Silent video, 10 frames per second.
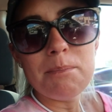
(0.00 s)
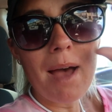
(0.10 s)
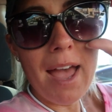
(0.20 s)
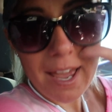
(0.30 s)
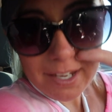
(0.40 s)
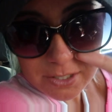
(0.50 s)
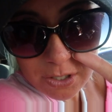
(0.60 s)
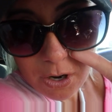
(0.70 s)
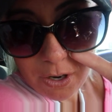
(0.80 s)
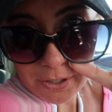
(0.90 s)
my eyes
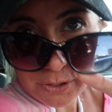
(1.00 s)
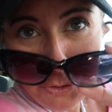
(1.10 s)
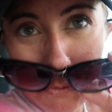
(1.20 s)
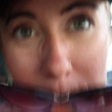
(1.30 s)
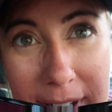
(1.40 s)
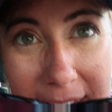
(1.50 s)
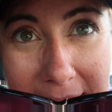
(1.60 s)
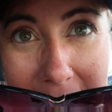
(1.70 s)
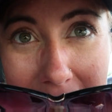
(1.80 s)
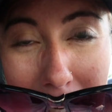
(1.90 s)
are
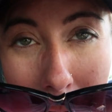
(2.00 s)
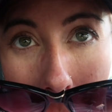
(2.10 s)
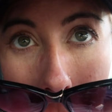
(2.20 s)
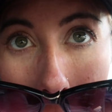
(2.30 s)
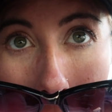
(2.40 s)
green. Uh-huh.